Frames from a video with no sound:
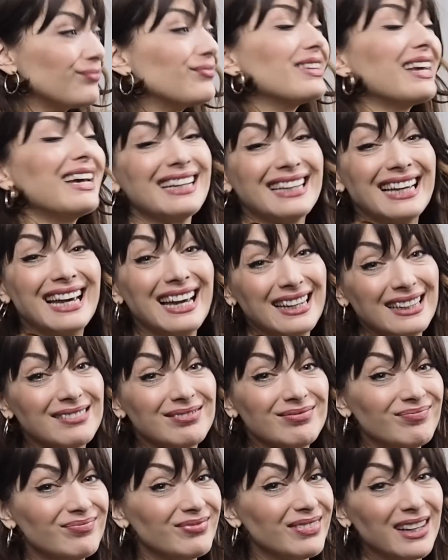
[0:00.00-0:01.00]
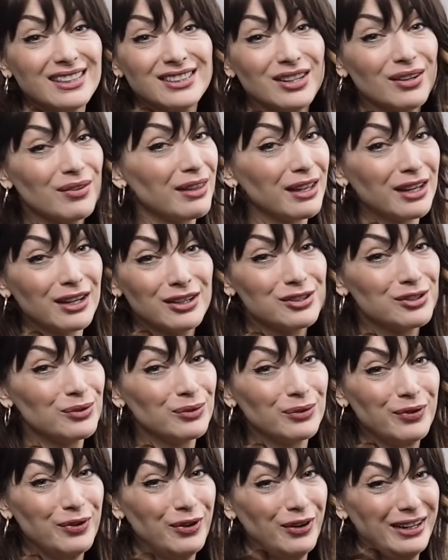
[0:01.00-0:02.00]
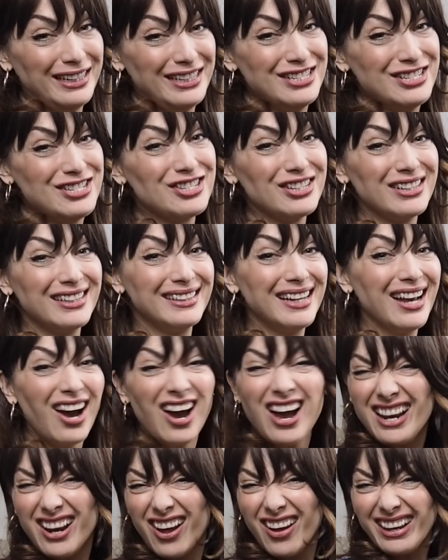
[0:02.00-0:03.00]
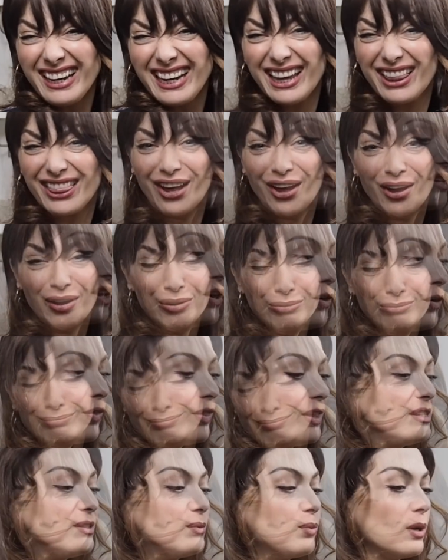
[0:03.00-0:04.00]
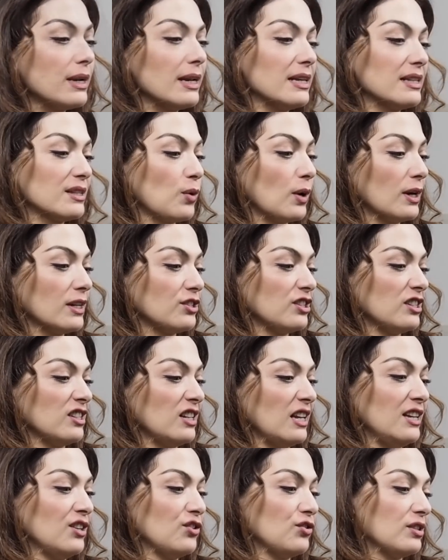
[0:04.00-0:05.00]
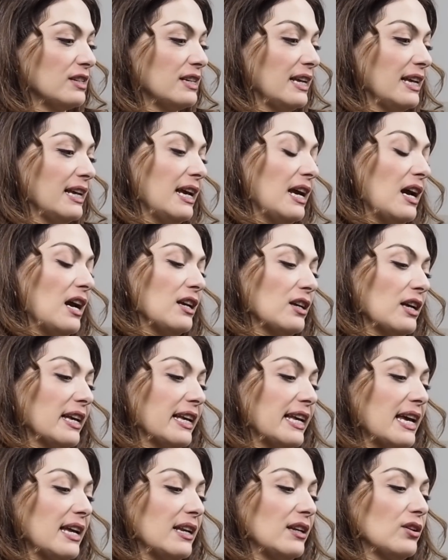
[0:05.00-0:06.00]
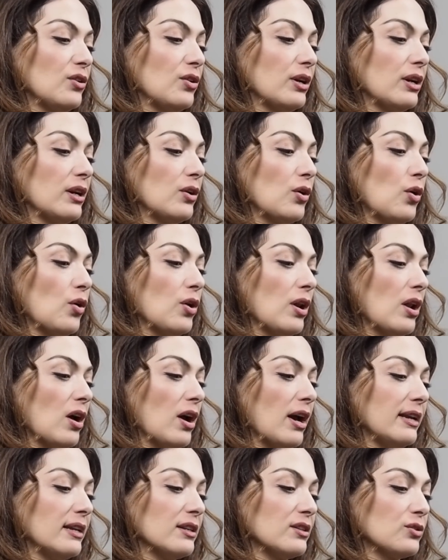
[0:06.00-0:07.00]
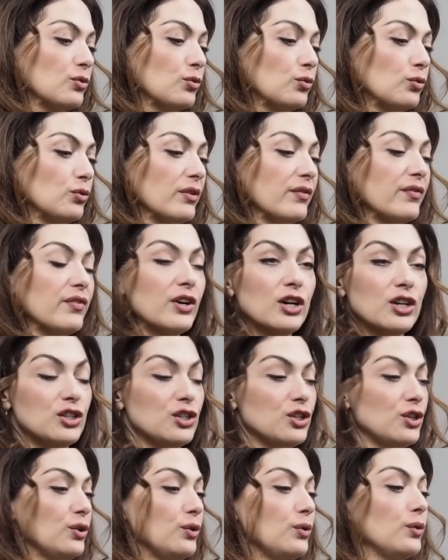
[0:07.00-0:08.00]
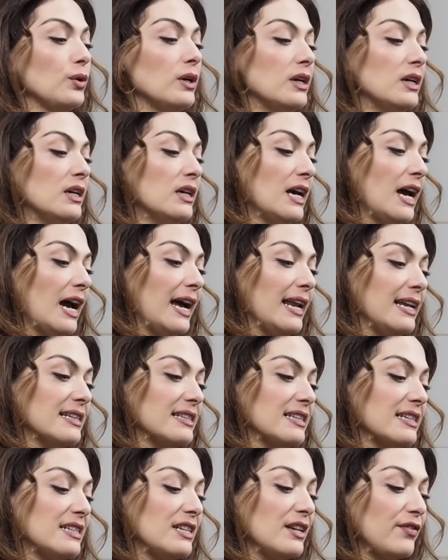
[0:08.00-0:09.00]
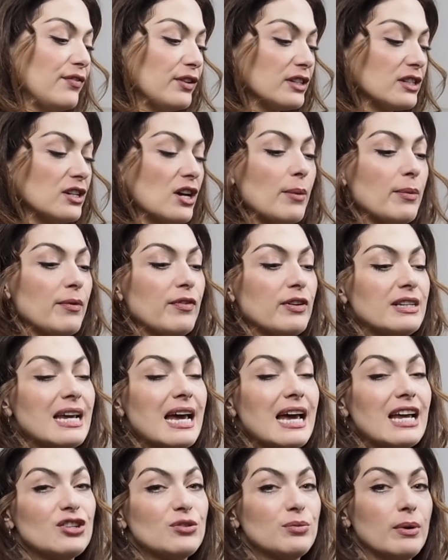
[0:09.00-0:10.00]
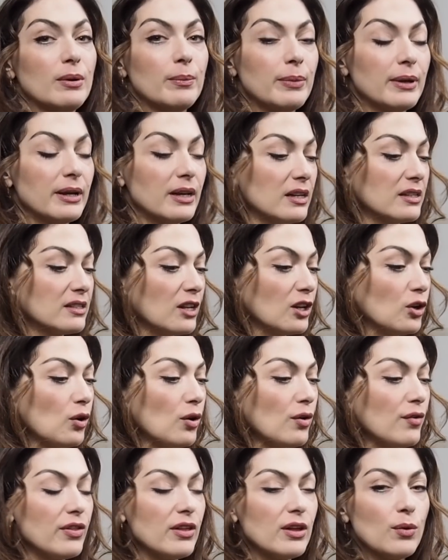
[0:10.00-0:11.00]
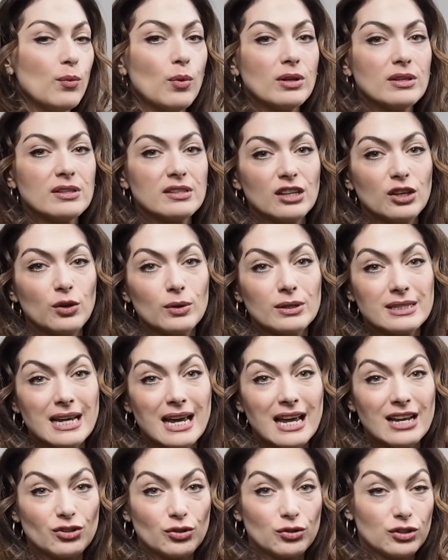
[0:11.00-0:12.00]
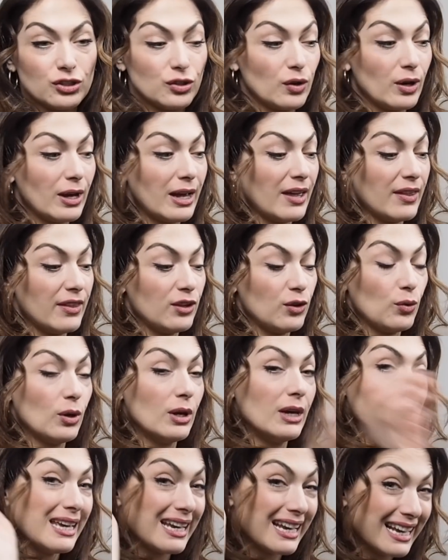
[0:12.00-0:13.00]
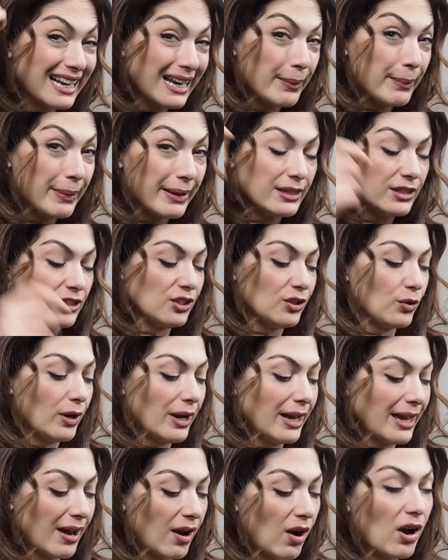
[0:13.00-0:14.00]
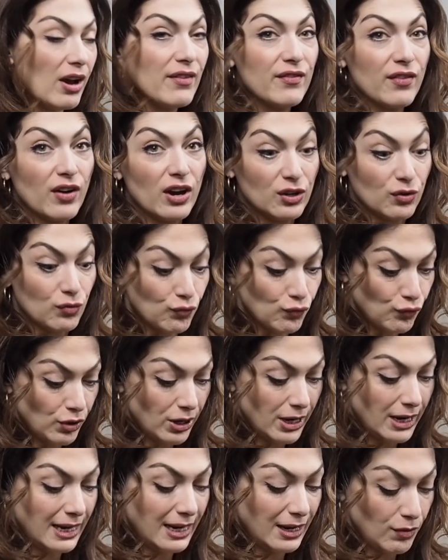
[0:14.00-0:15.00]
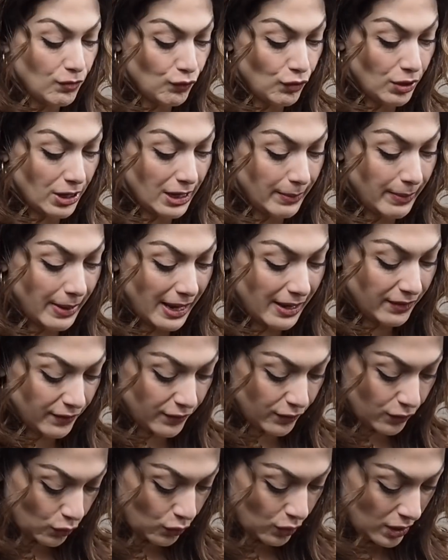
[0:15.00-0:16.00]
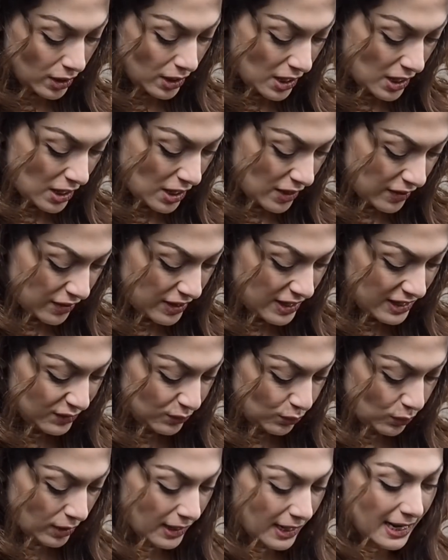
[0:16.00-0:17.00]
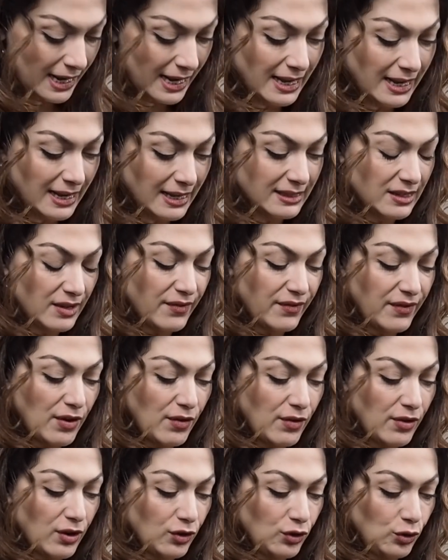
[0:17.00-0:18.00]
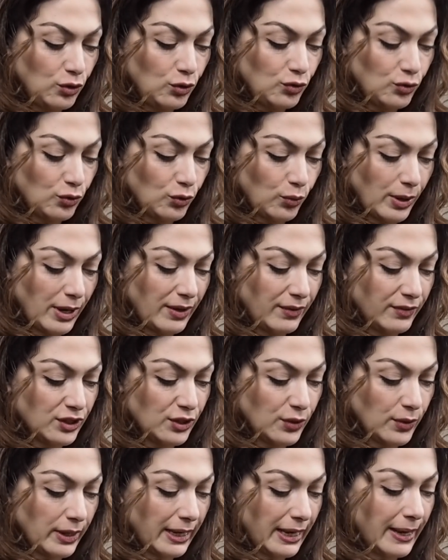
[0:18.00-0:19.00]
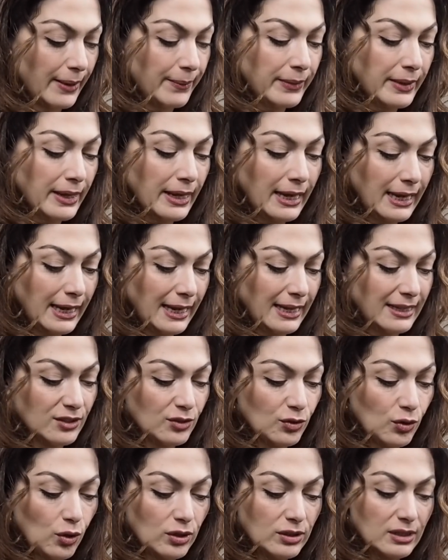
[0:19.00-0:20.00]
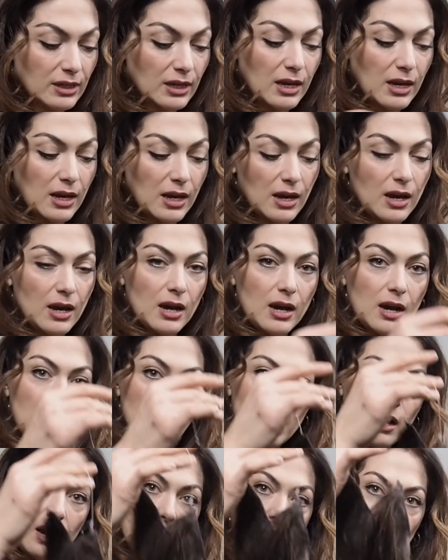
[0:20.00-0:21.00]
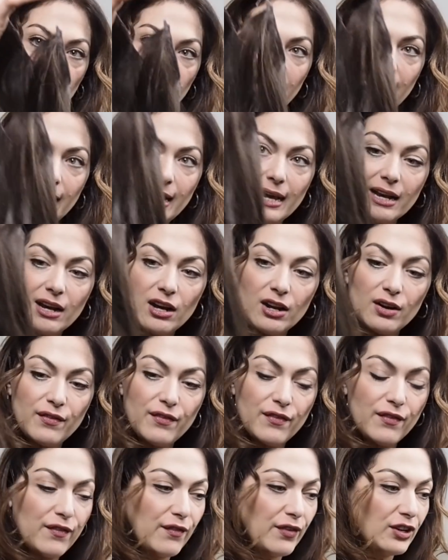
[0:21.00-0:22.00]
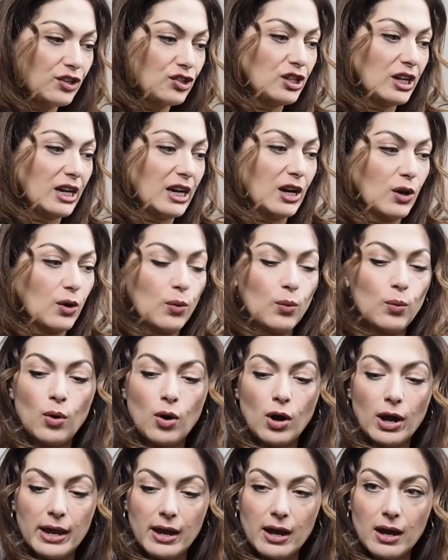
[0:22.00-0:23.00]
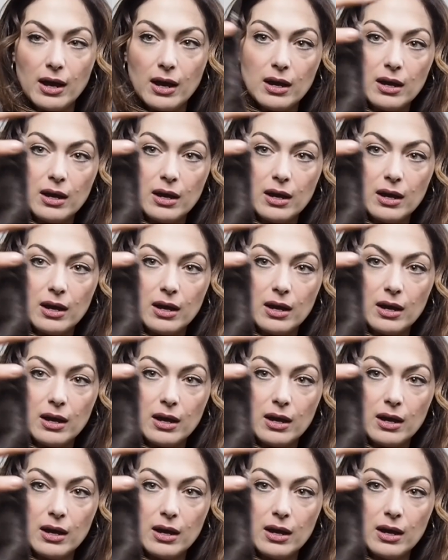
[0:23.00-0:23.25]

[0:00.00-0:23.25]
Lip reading: again, I don't think I suit a fringe. I like it though. So this one is quite interesting. I again got it online, it's called Virtu. And it's a different type of attachment, because a lot of their ones that you attach onto your hair, that you clip into your hair, I find really, really painful. This one has a very unusual way of doing it. It's got a clear kind of fishing wire